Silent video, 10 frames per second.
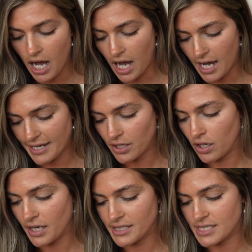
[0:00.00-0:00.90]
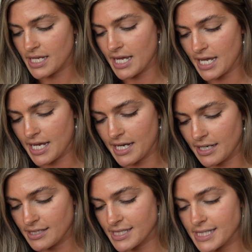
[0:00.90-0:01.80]
I got a
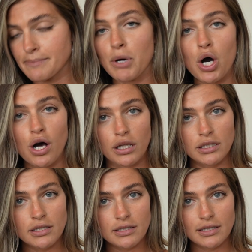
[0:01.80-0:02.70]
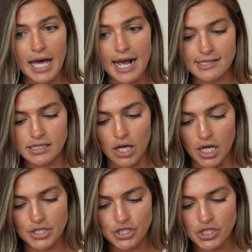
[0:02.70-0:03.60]
small last
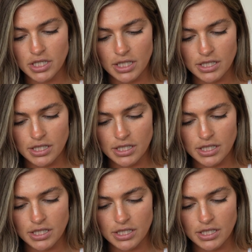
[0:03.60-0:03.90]
launch,